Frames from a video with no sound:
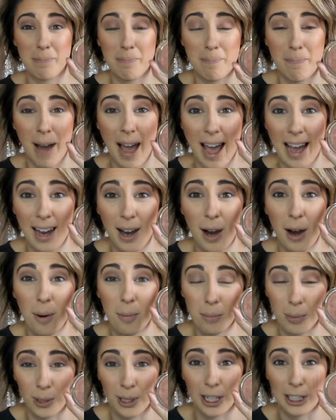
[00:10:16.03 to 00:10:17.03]
matte
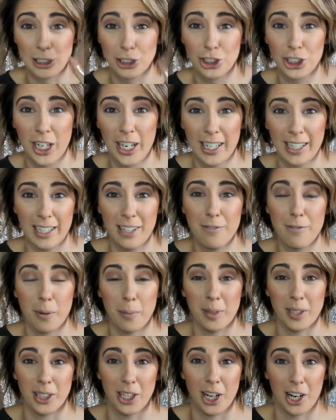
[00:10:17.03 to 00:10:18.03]
blush shade from
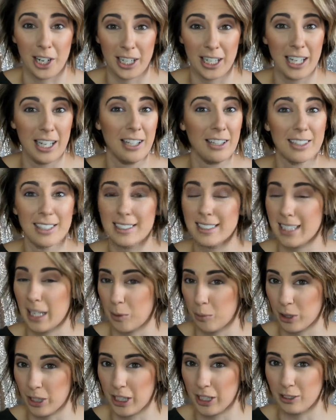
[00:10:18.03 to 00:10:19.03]
Milani, the same
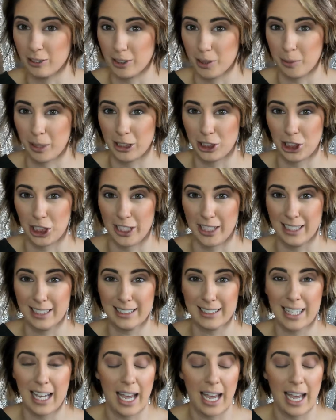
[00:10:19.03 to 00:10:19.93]
one I used on my cheeks,